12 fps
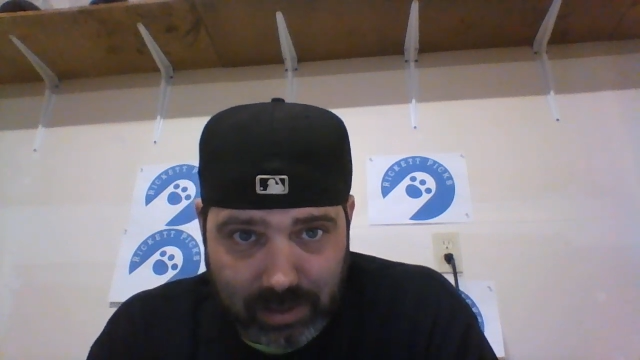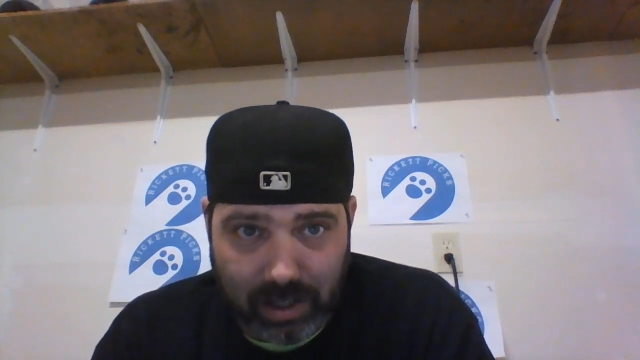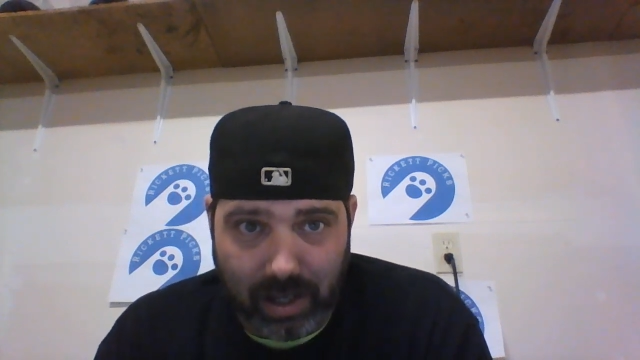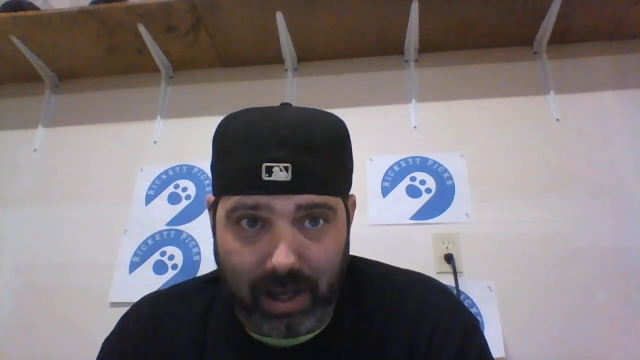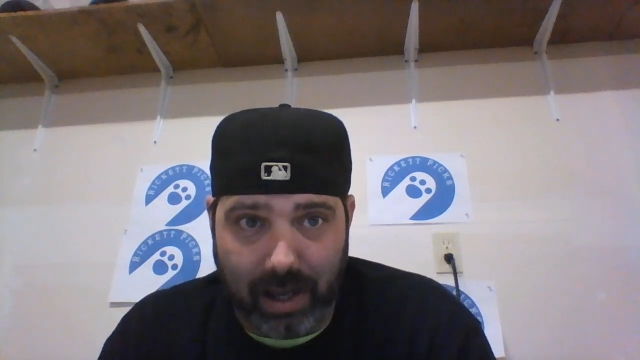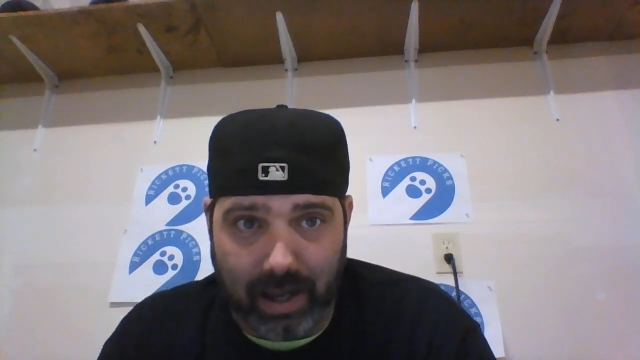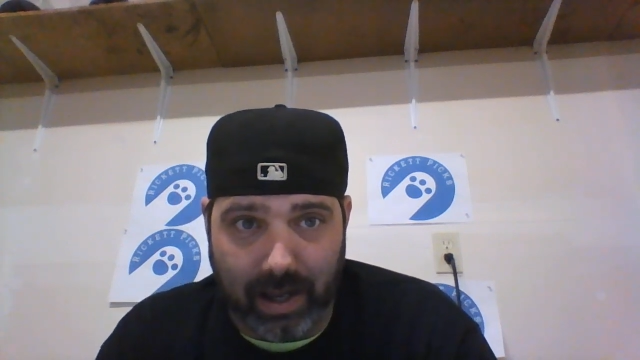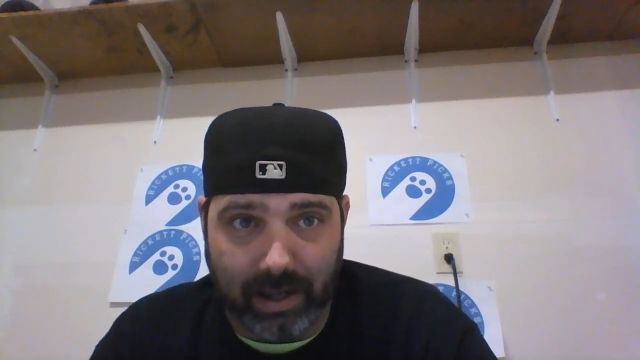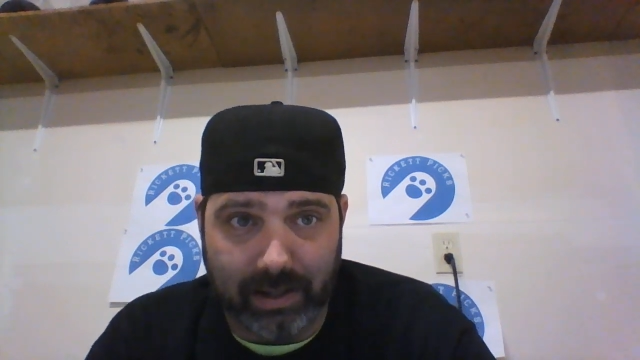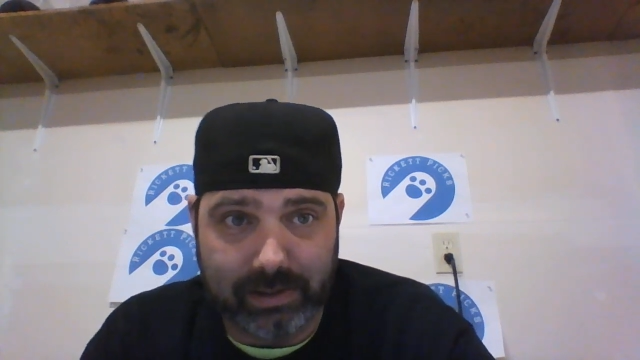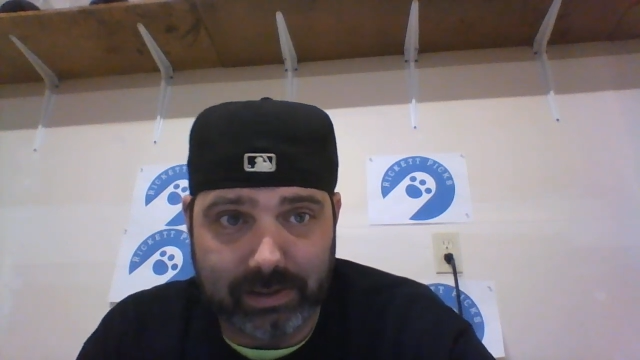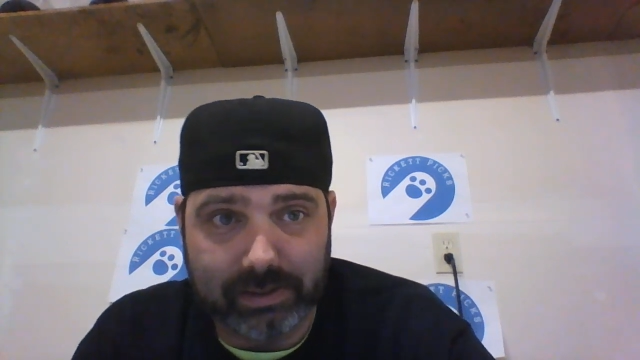Uh,
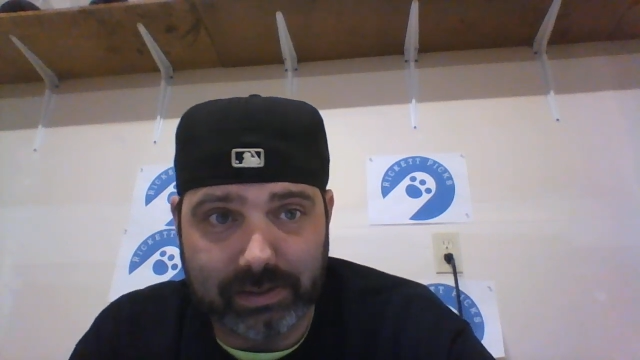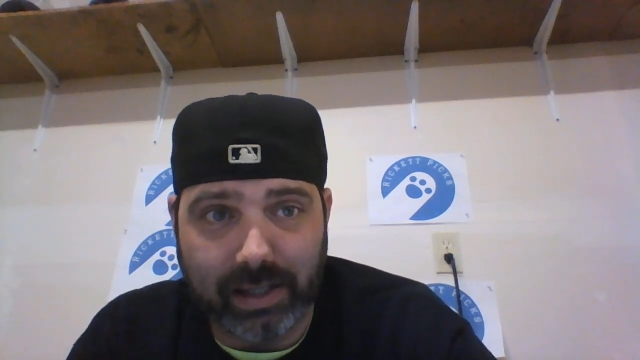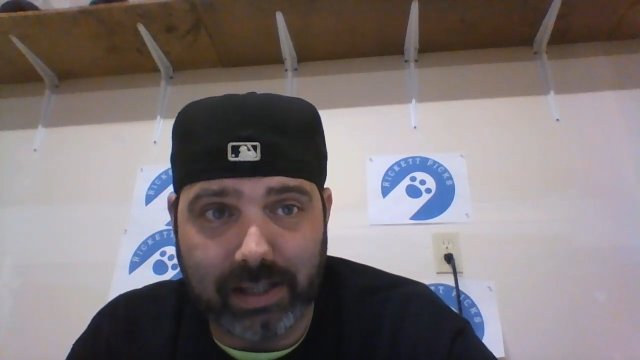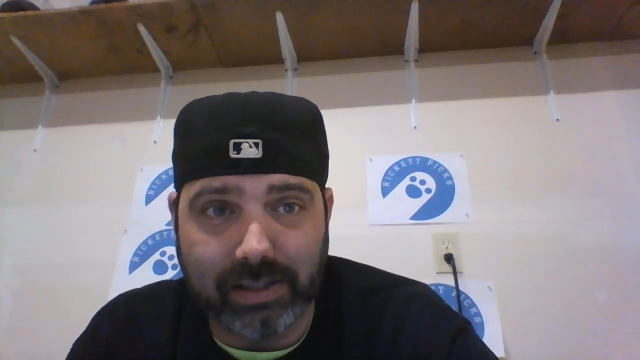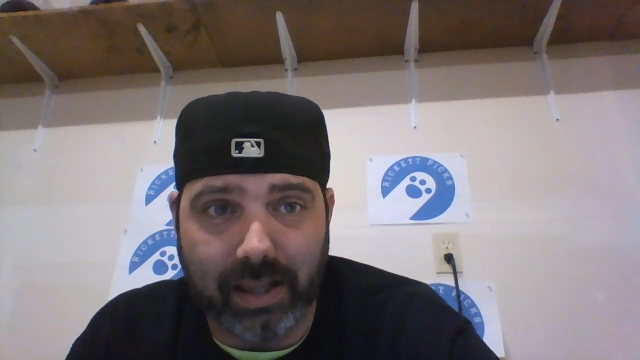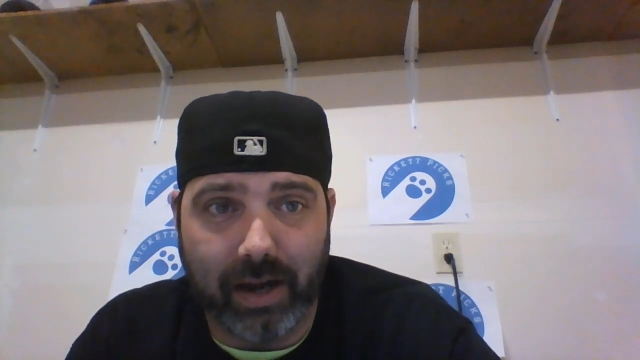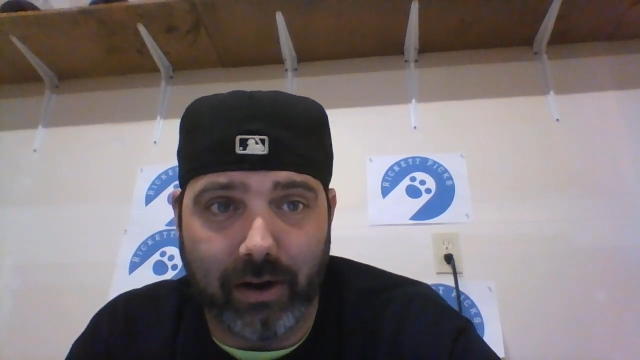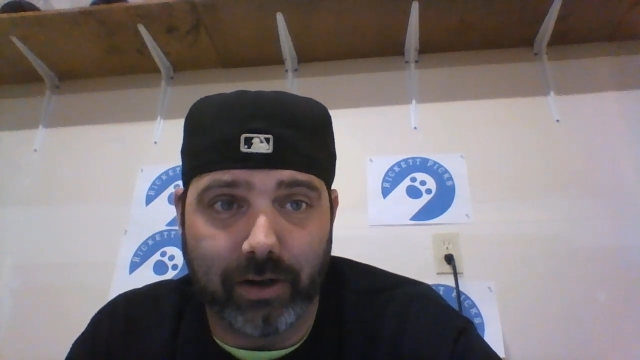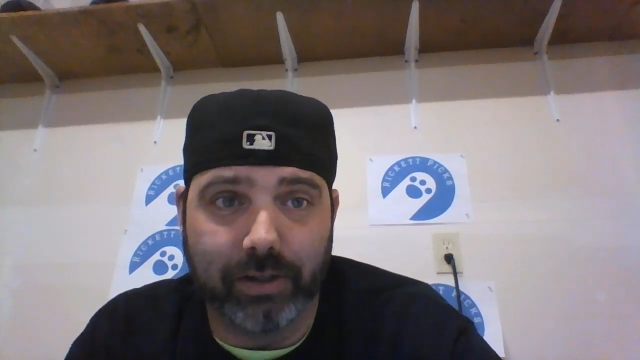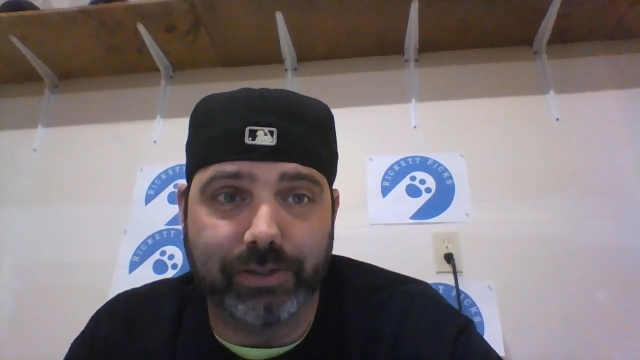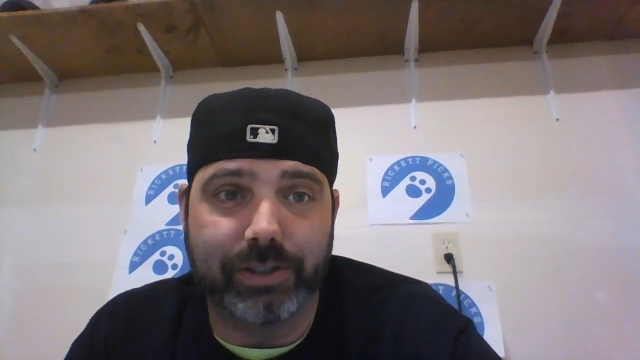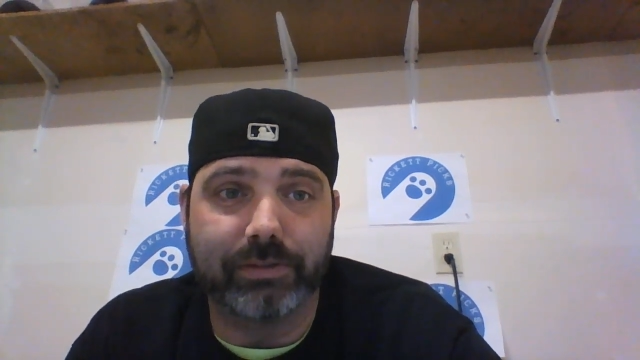that's a lot of
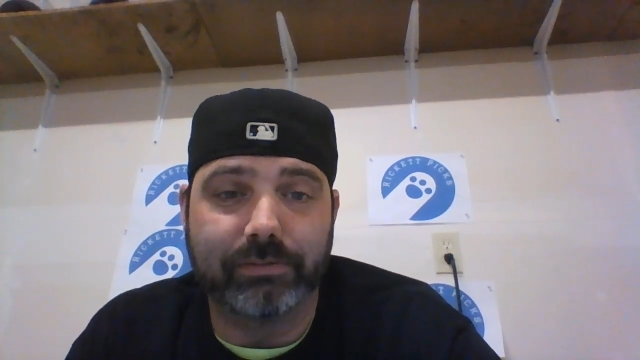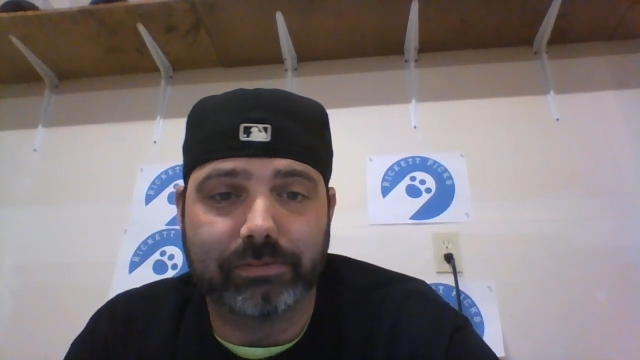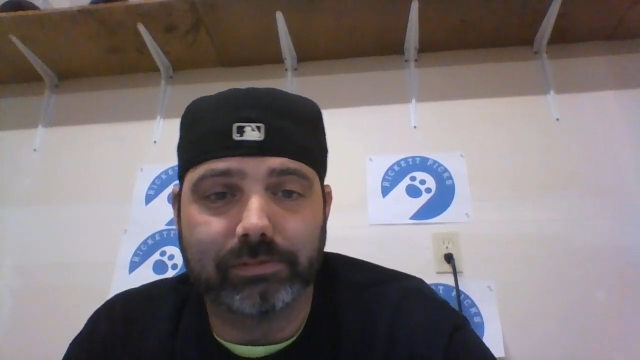runs.